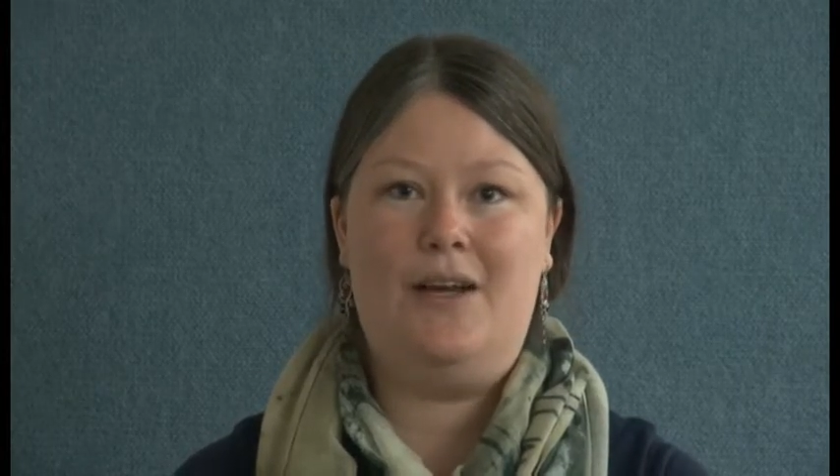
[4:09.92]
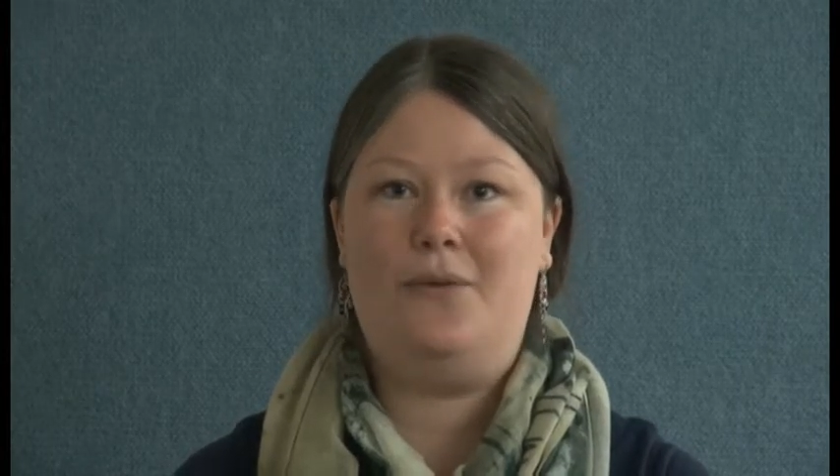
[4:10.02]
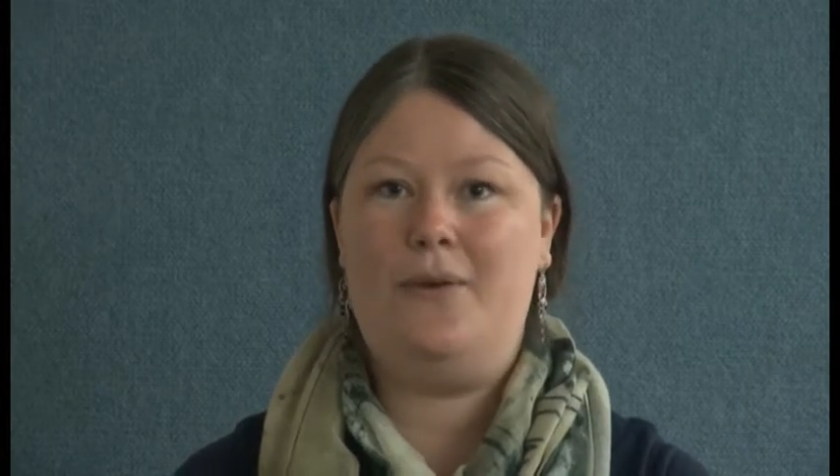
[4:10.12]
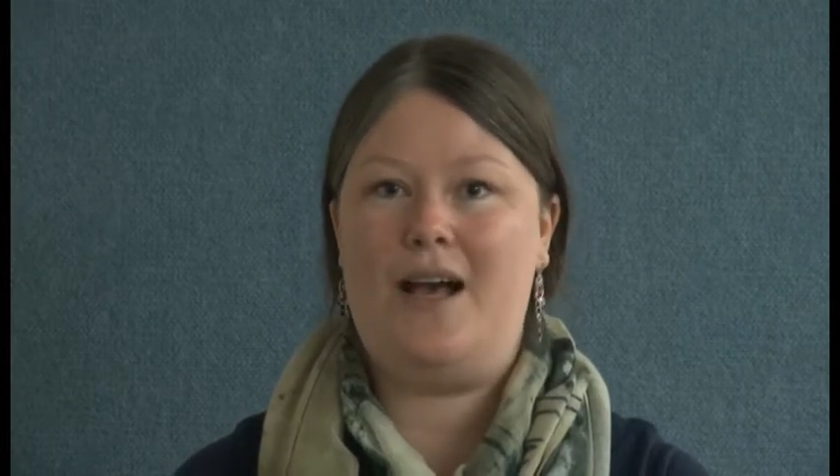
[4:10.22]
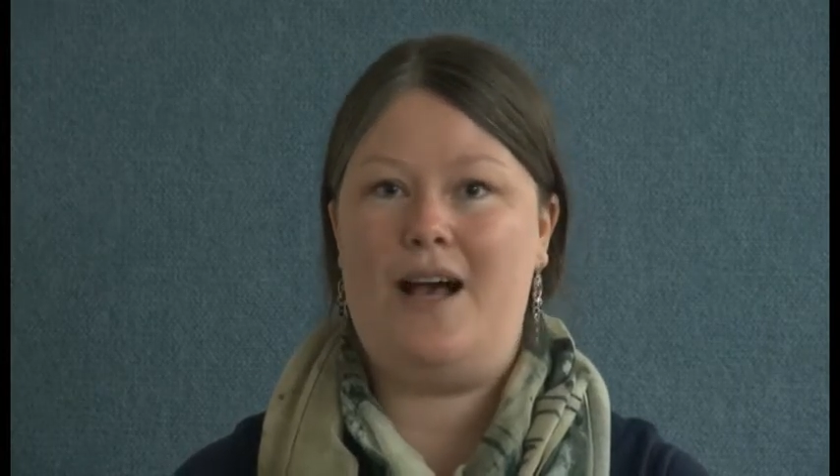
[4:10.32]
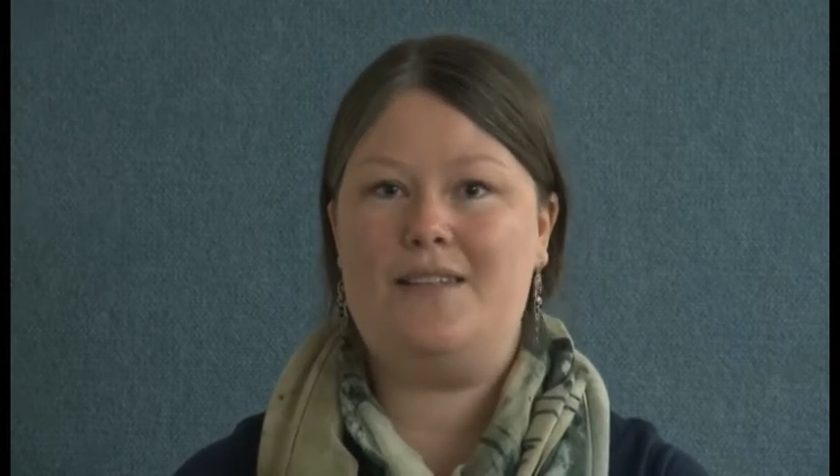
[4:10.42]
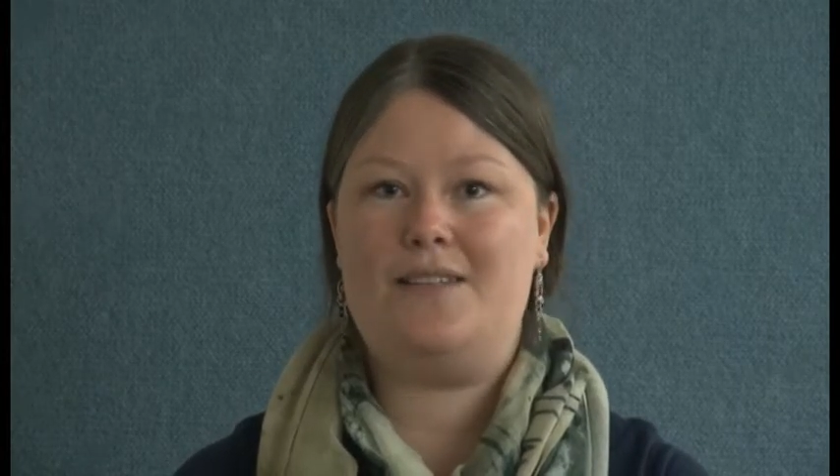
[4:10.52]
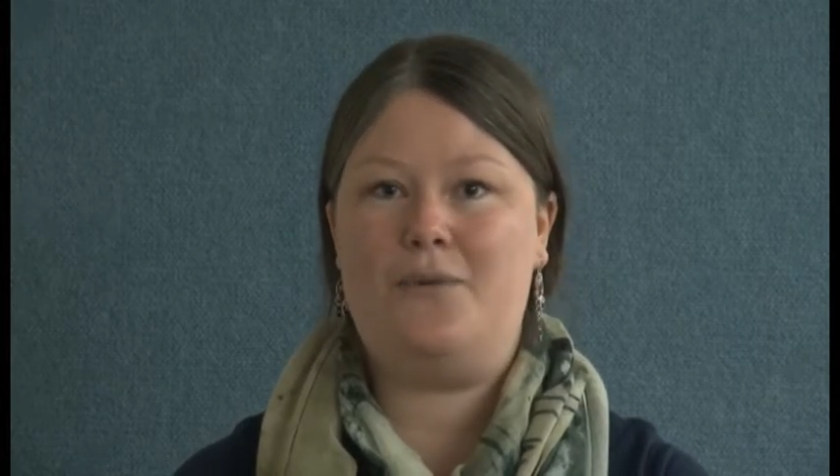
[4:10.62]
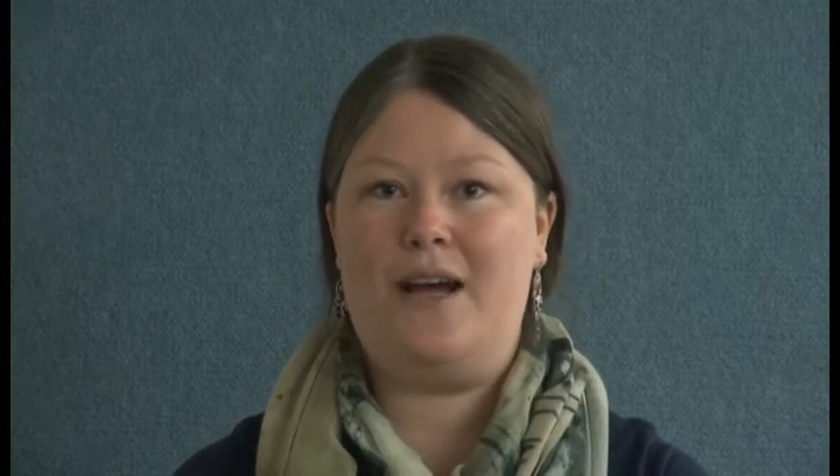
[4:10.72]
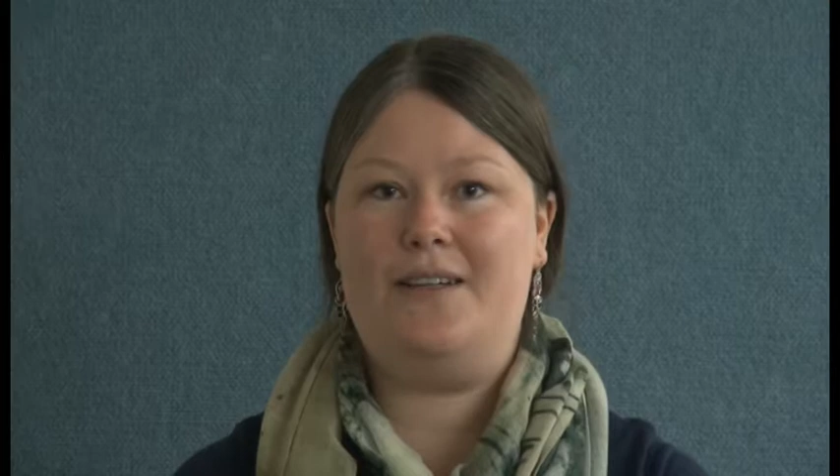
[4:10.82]
We
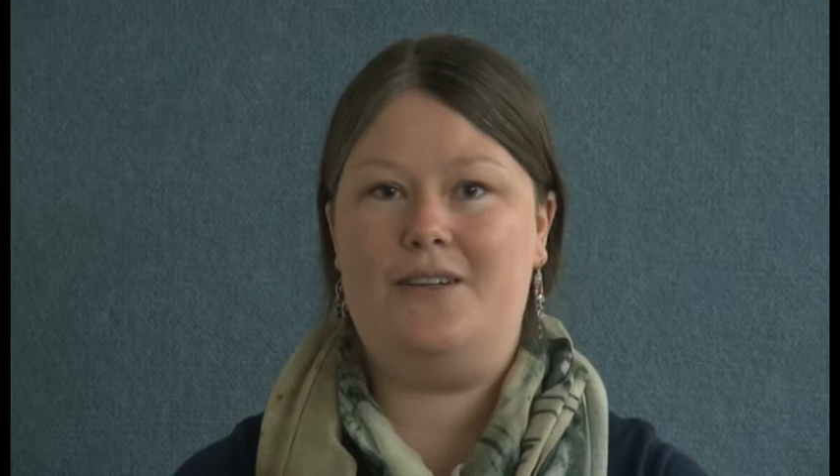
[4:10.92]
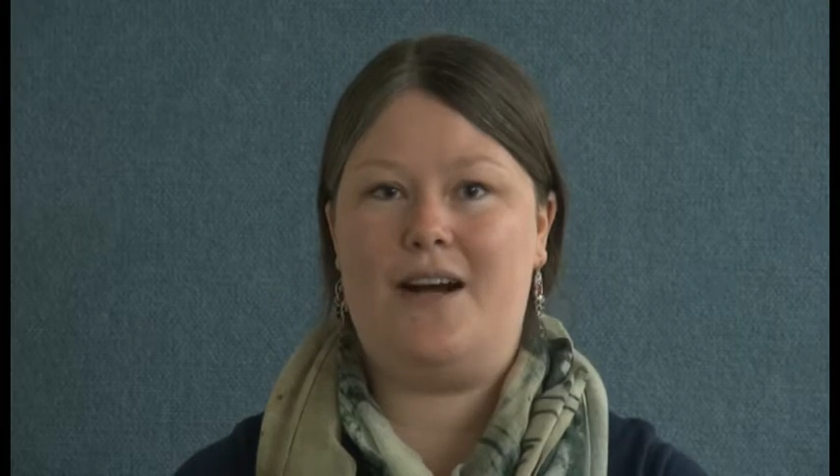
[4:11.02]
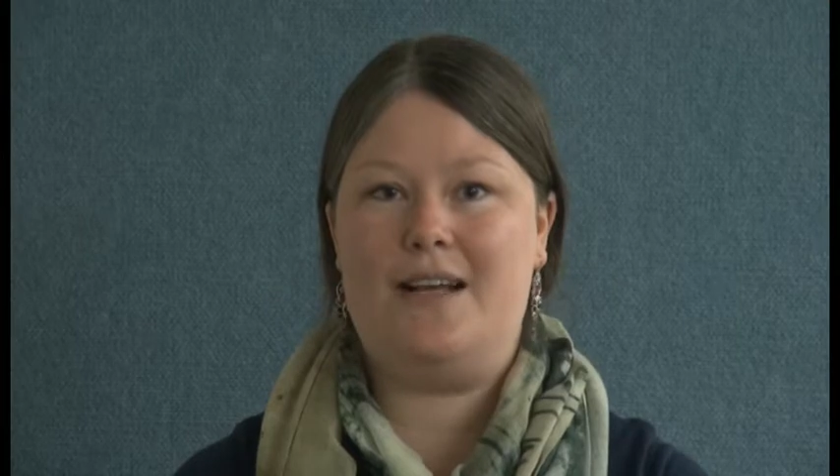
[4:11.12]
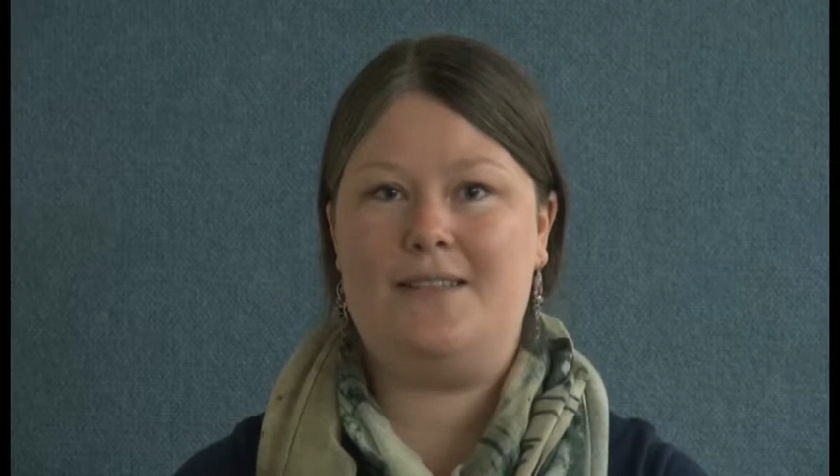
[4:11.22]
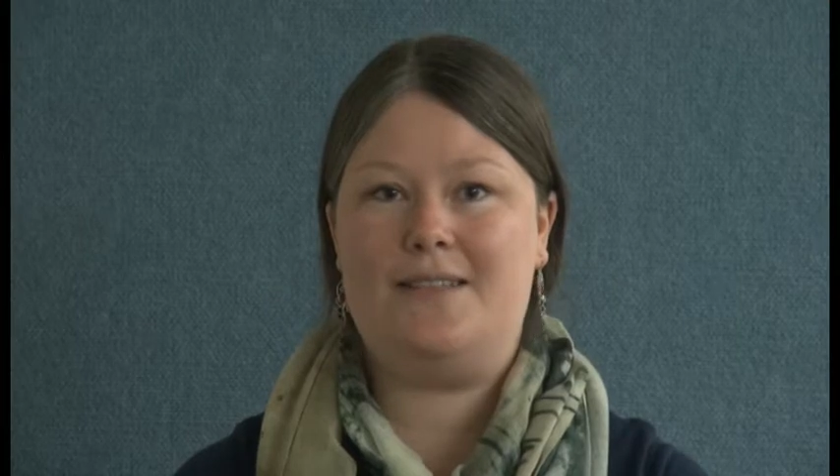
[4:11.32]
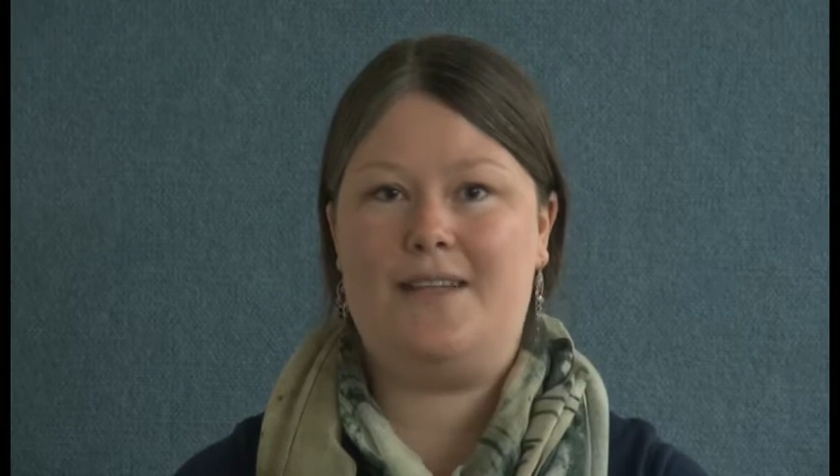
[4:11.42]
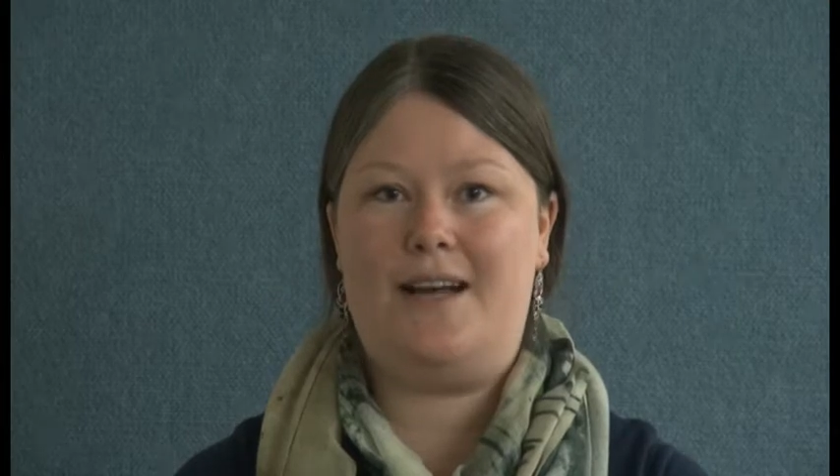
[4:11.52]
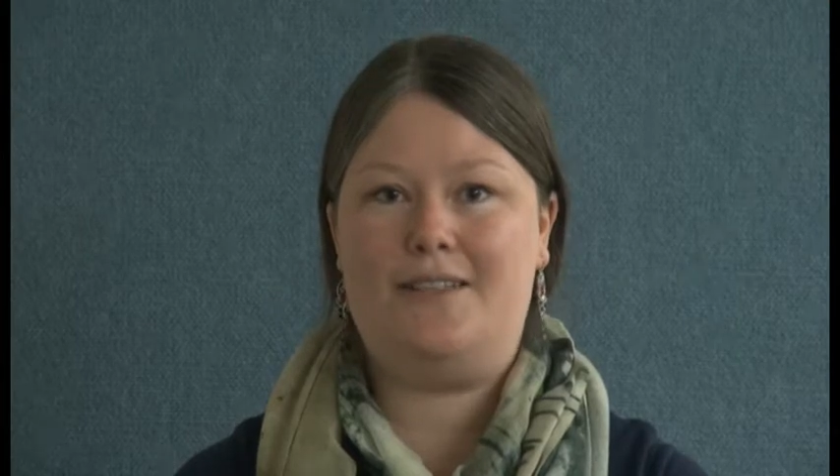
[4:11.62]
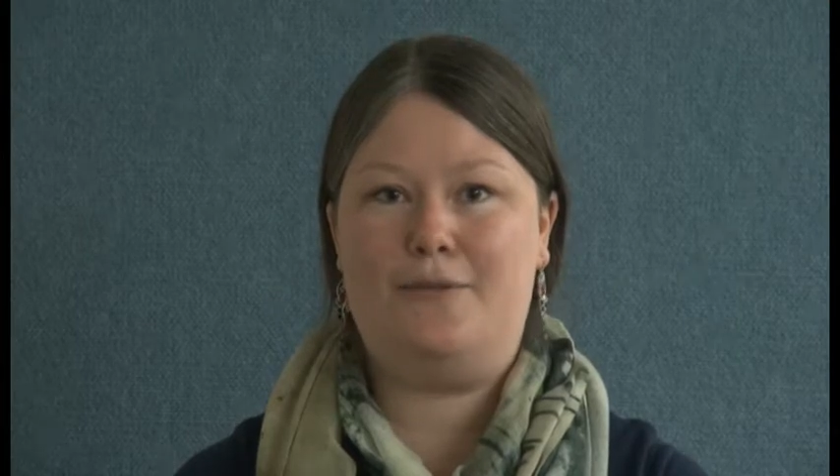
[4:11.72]
ask why the crisis had to